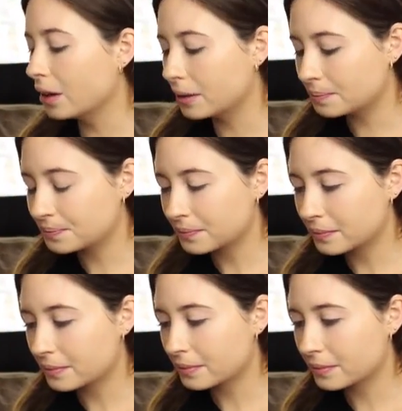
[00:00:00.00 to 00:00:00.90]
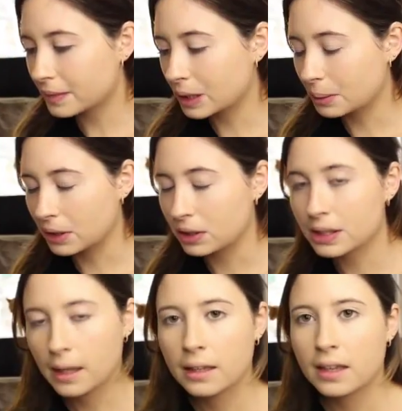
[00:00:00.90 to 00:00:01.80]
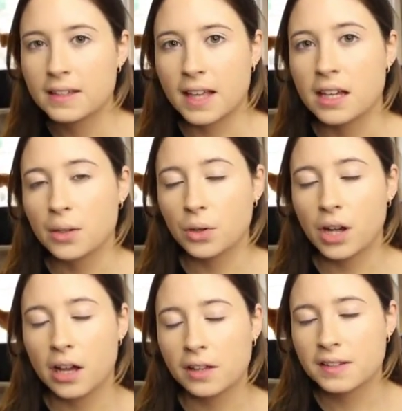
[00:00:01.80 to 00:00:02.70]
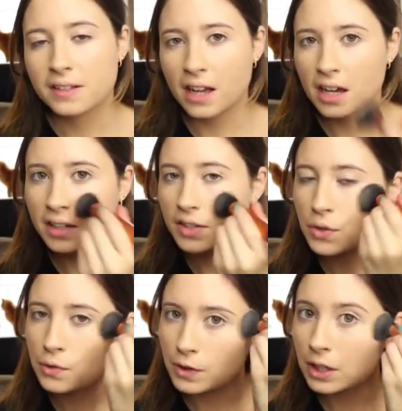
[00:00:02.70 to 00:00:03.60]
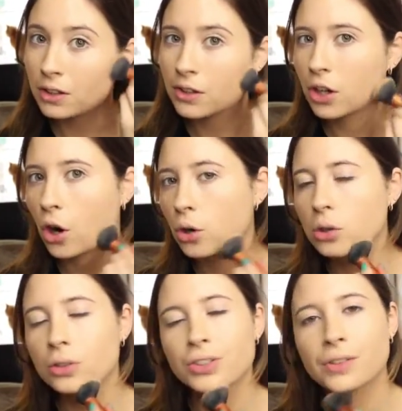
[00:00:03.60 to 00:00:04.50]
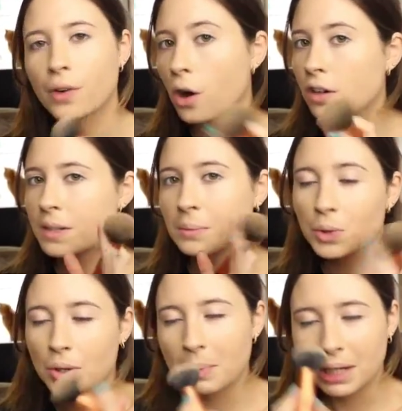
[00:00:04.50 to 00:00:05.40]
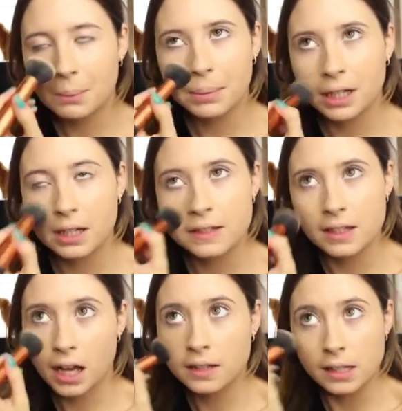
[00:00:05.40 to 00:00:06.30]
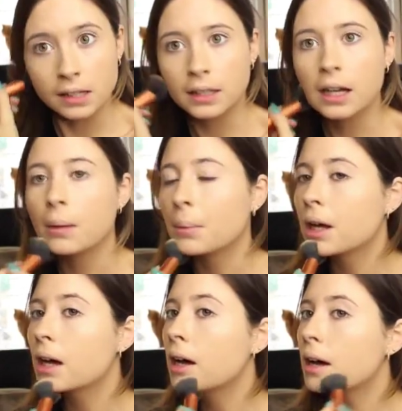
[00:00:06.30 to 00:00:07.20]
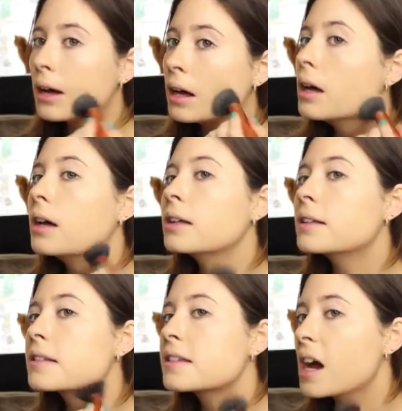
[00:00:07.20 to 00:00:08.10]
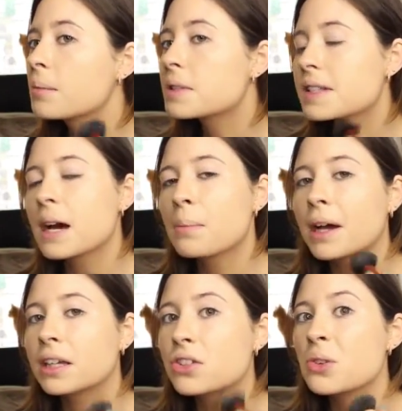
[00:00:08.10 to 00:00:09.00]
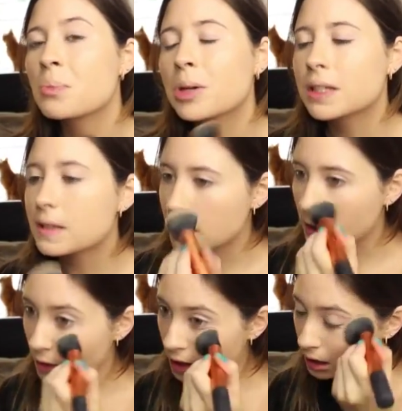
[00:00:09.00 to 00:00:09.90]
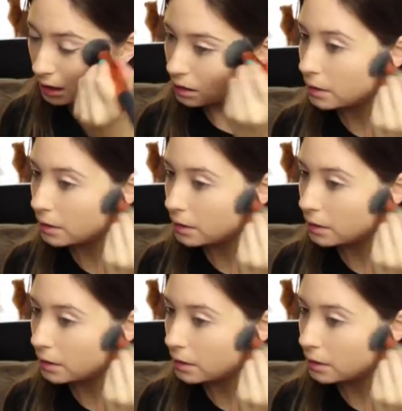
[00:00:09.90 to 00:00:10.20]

Oh my god. Is anyone else starting to feel the cold of autumn creeping up? Because I certainly am. It's time to start buying jumpers, I think.